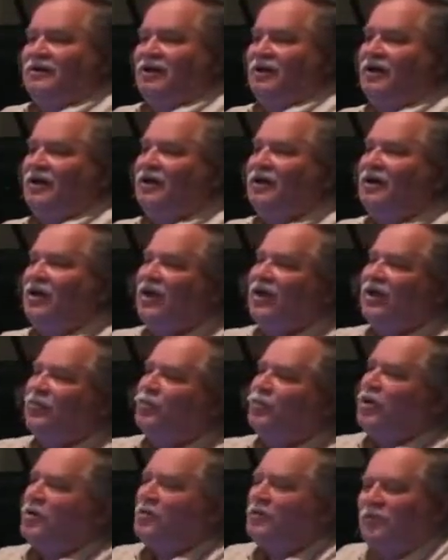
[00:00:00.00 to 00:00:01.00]
the
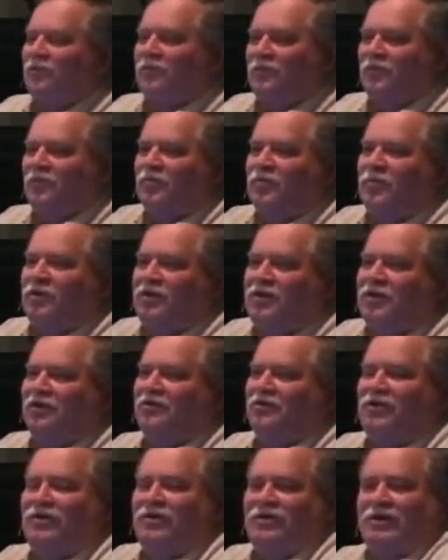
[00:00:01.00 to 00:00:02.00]
problem with me
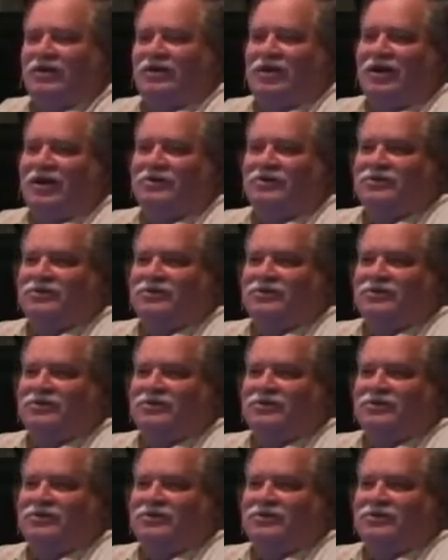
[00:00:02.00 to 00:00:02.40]
telling you that that,